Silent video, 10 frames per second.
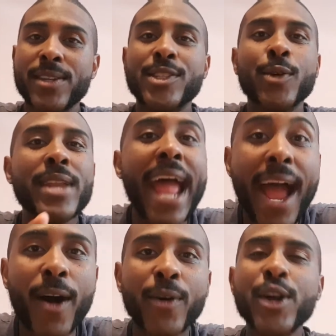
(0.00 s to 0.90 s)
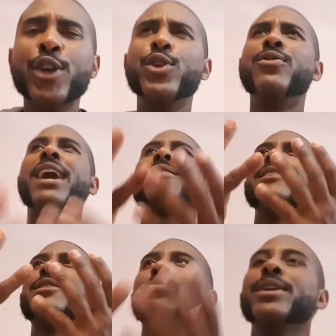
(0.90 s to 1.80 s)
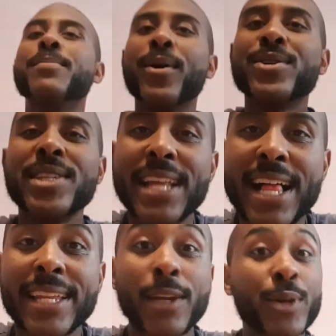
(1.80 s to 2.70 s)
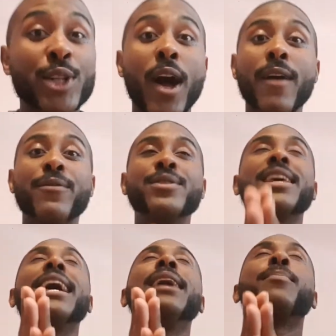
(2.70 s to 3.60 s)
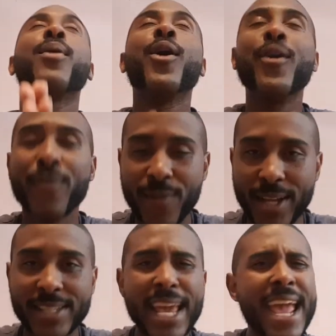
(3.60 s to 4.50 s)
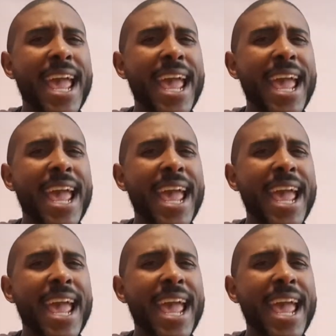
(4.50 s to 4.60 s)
So now, you've got this split personality which offers a perfect